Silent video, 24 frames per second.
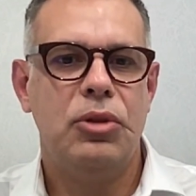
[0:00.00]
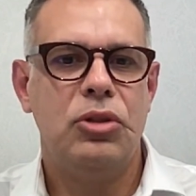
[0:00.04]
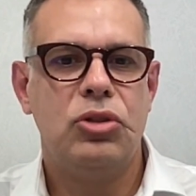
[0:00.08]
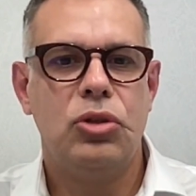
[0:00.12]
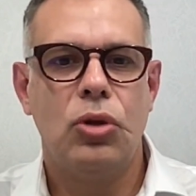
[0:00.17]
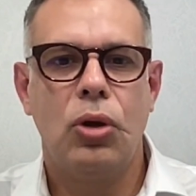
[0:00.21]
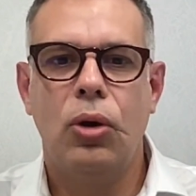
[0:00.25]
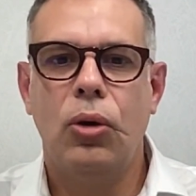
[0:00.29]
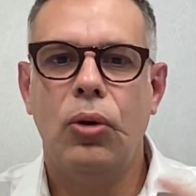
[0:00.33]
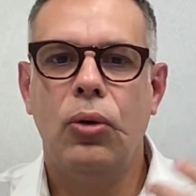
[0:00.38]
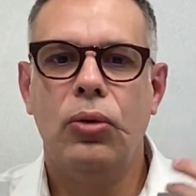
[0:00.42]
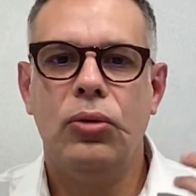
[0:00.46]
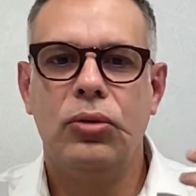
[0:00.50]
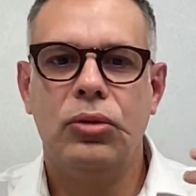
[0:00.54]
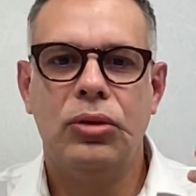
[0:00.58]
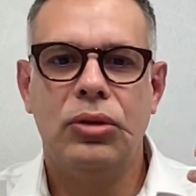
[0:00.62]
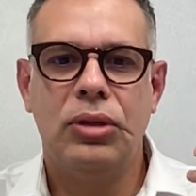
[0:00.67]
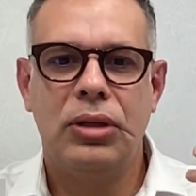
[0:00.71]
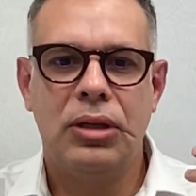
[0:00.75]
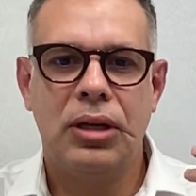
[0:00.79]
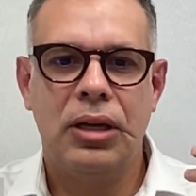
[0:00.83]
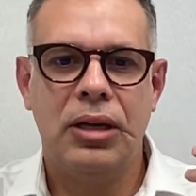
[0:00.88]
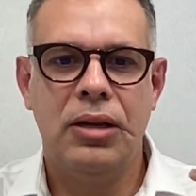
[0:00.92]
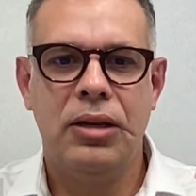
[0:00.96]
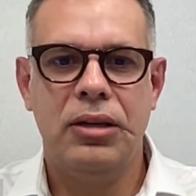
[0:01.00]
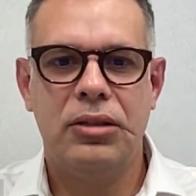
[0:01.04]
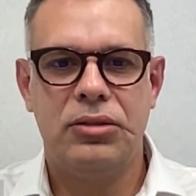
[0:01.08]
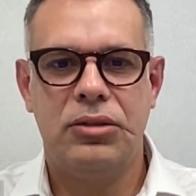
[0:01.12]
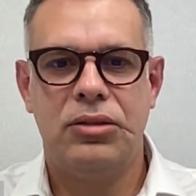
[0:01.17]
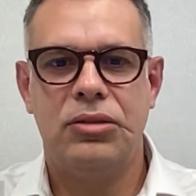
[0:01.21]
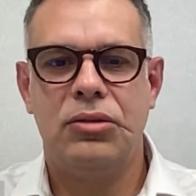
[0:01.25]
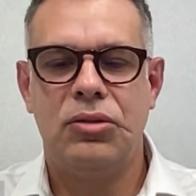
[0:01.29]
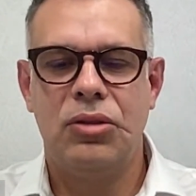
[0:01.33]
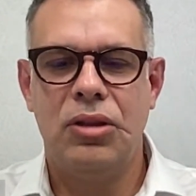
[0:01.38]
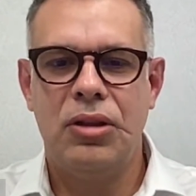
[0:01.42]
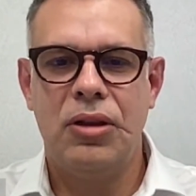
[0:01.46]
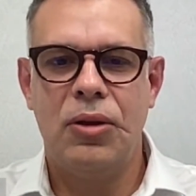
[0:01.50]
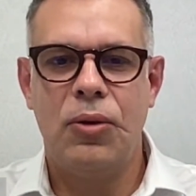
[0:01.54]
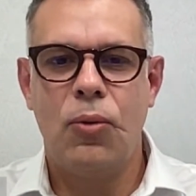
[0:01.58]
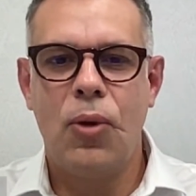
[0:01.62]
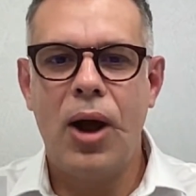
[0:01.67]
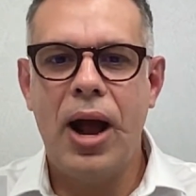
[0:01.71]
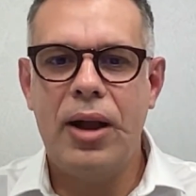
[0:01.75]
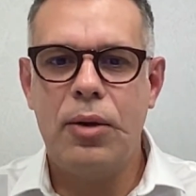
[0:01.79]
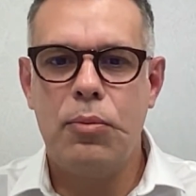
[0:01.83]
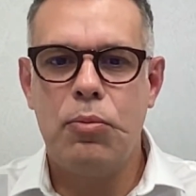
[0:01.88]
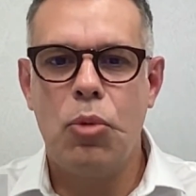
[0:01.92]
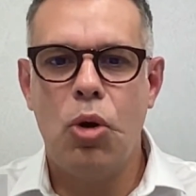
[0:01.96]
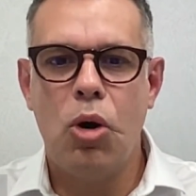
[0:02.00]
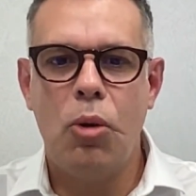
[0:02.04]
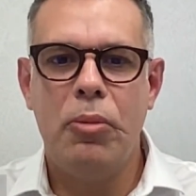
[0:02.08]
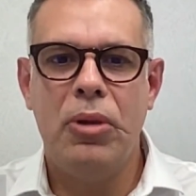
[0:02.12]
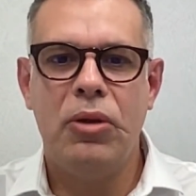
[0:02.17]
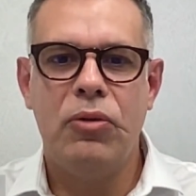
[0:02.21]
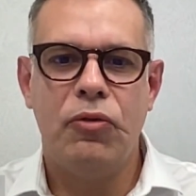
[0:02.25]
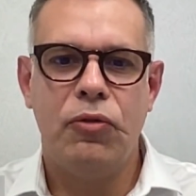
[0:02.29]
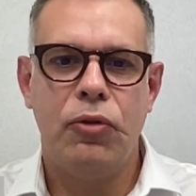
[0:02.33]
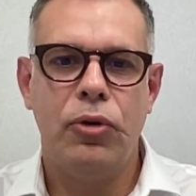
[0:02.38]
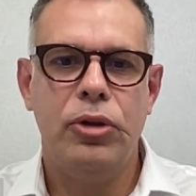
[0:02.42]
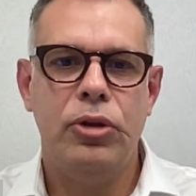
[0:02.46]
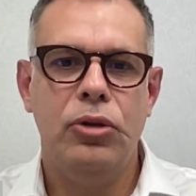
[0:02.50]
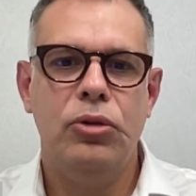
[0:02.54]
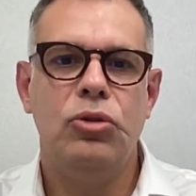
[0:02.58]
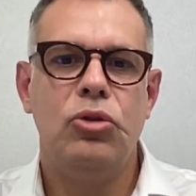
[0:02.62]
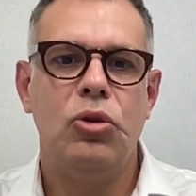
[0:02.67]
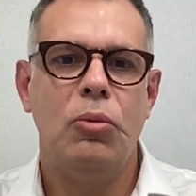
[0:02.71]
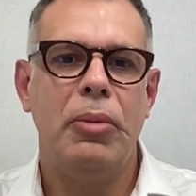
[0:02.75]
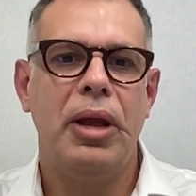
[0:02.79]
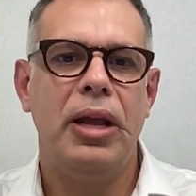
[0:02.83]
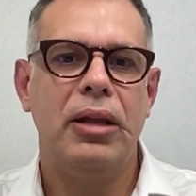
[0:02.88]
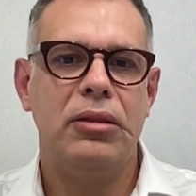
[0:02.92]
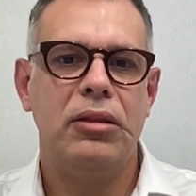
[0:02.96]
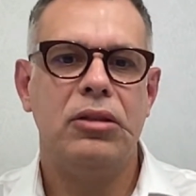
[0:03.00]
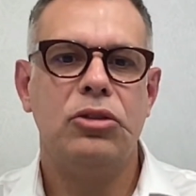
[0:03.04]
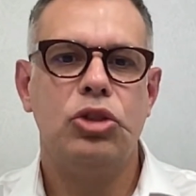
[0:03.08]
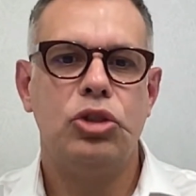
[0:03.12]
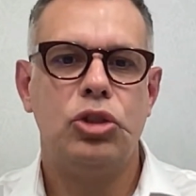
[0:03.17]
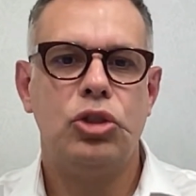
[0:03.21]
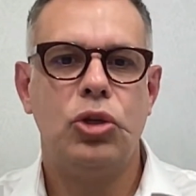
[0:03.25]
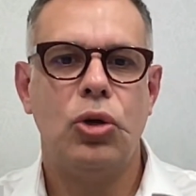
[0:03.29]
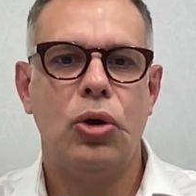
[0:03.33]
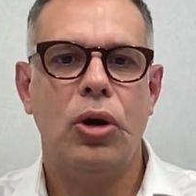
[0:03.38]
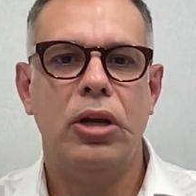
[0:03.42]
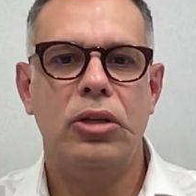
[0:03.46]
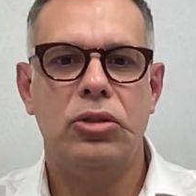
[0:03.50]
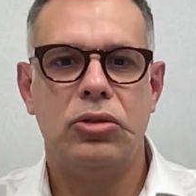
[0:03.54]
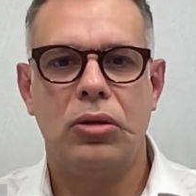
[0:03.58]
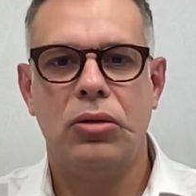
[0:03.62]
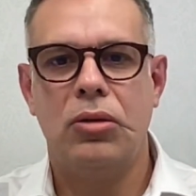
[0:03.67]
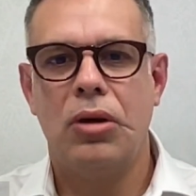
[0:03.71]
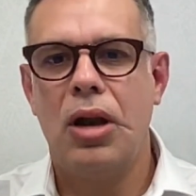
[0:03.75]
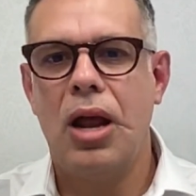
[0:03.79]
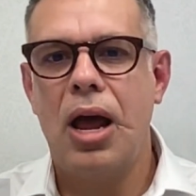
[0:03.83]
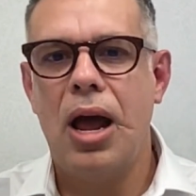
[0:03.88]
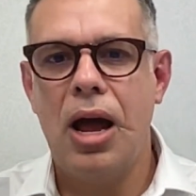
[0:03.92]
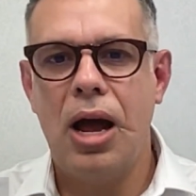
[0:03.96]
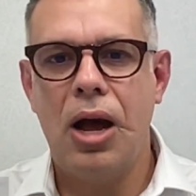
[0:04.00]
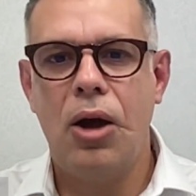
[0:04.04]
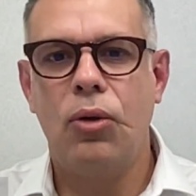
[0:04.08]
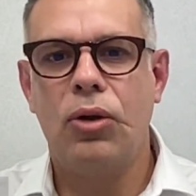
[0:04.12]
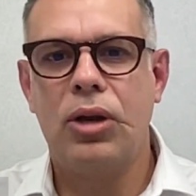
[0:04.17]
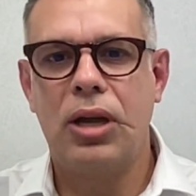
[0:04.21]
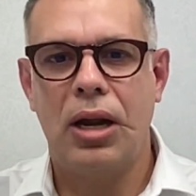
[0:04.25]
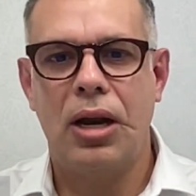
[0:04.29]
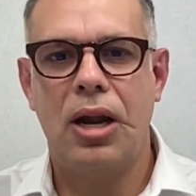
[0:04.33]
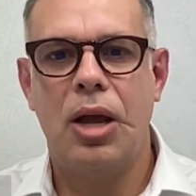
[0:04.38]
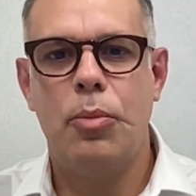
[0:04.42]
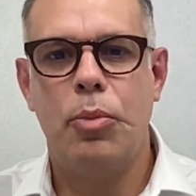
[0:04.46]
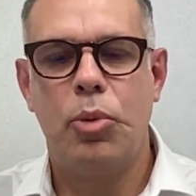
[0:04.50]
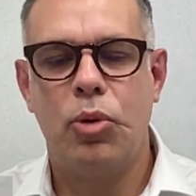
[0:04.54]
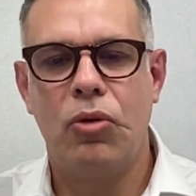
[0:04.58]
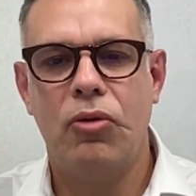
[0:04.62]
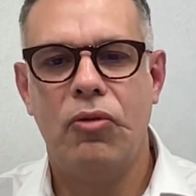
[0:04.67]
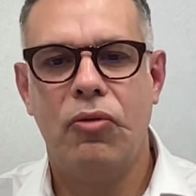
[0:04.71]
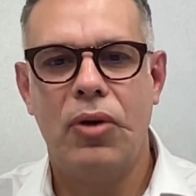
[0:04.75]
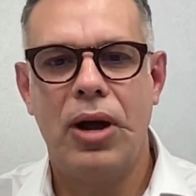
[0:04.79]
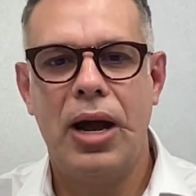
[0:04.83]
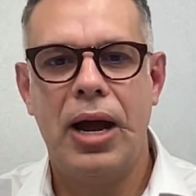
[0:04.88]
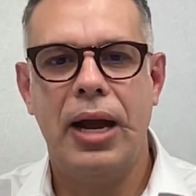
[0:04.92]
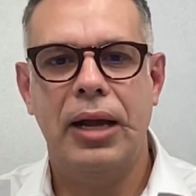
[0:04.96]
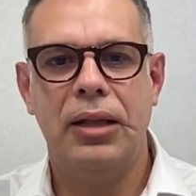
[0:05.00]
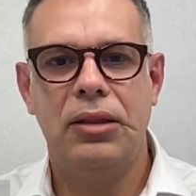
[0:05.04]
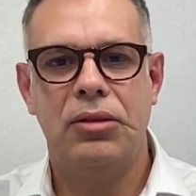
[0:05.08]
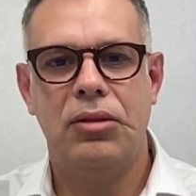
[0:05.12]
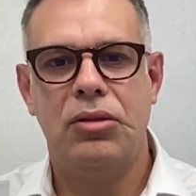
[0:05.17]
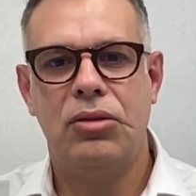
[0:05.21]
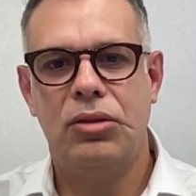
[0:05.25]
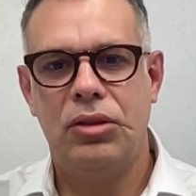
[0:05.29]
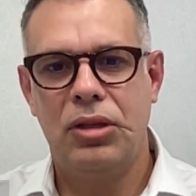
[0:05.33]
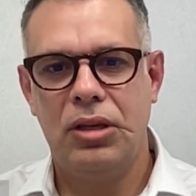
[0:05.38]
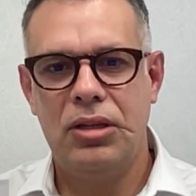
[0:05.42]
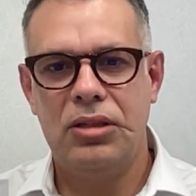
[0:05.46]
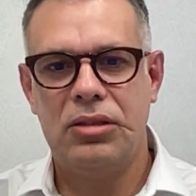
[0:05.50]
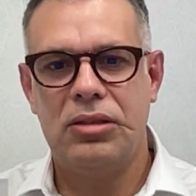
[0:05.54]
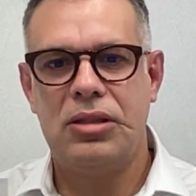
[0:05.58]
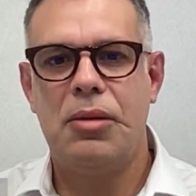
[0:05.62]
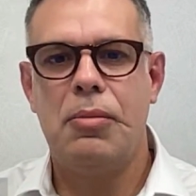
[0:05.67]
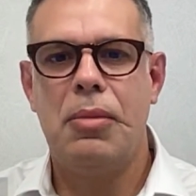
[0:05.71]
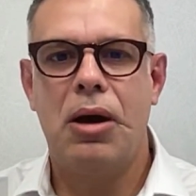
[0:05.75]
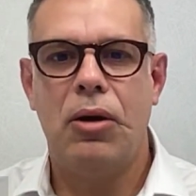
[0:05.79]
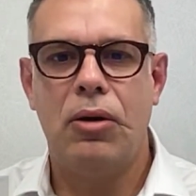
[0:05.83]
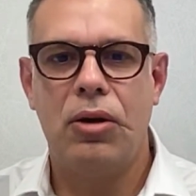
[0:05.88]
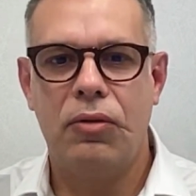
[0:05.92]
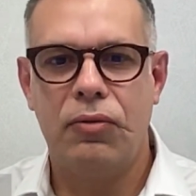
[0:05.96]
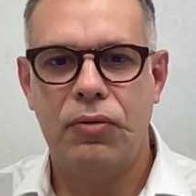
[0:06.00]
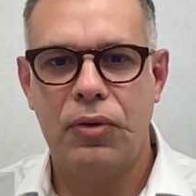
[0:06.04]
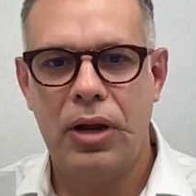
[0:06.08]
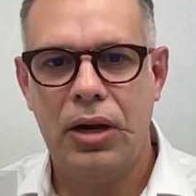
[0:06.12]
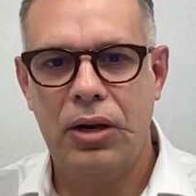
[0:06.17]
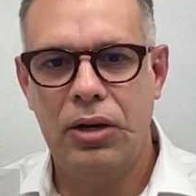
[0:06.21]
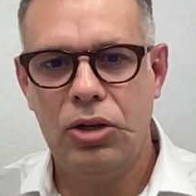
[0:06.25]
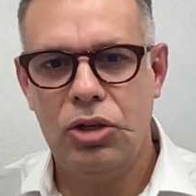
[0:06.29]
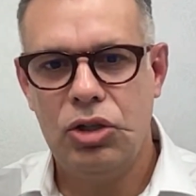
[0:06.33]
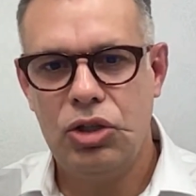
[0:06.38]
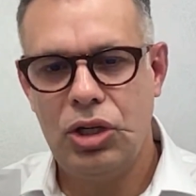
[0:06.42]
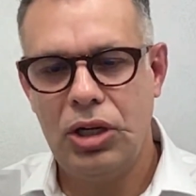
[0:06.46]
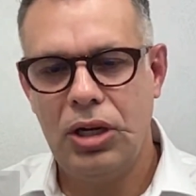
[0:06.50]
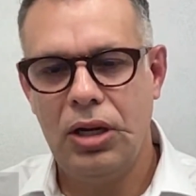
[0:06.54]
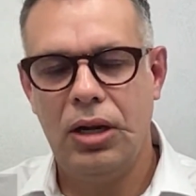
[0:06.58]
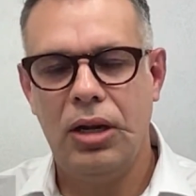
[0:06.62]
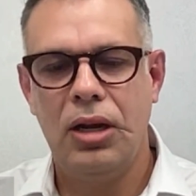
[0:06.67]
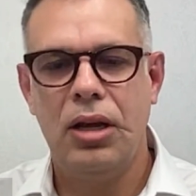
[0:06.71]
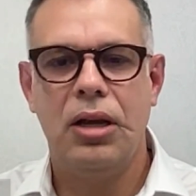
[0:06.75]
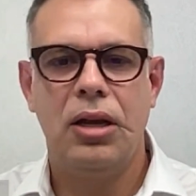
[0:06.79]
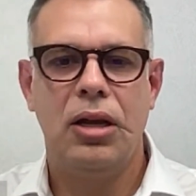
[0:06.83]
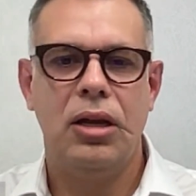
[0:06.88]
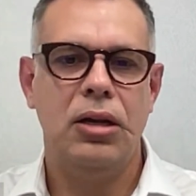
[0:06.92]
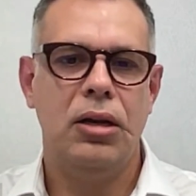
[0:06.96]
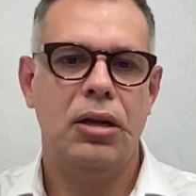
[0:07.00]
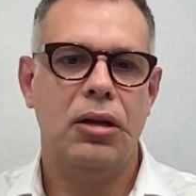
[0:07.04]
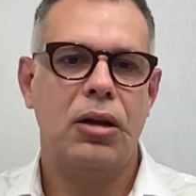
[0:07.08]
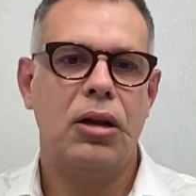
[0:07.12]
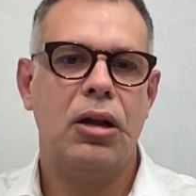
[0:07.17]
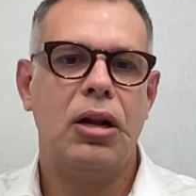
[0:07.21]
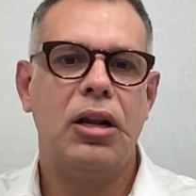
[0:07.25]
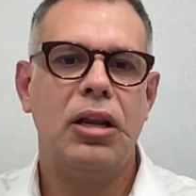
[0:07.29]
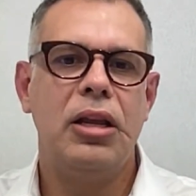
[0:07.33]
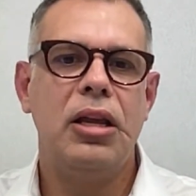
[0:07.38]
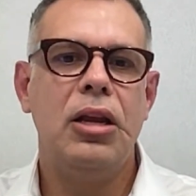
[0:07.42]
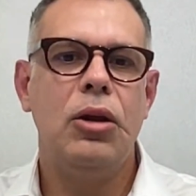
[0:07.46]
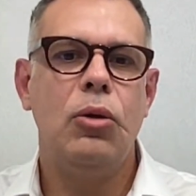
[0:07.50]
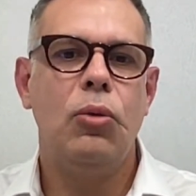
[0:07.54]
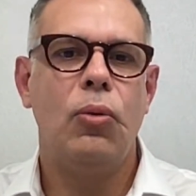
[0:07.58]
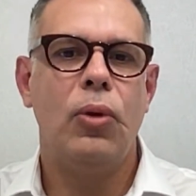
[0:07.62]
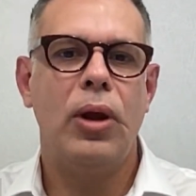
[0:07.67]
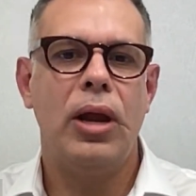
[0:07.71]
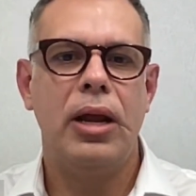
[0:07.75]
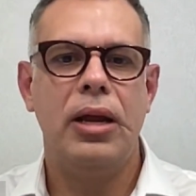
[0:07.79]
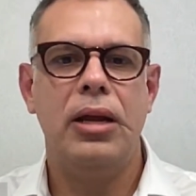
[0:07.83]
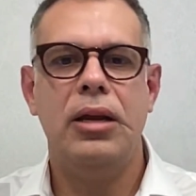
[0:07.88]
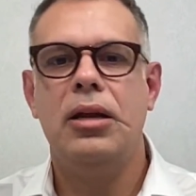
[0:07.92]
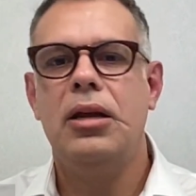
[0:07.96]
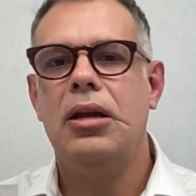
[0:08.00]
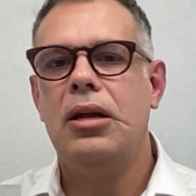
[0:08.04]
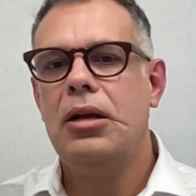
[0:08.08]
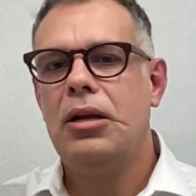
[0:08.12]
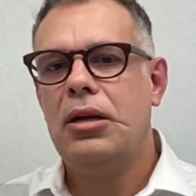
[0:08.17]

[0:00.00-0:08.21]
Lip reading: So it is the right moment for you to make this choice on how can I provide this amount of energy in a clean way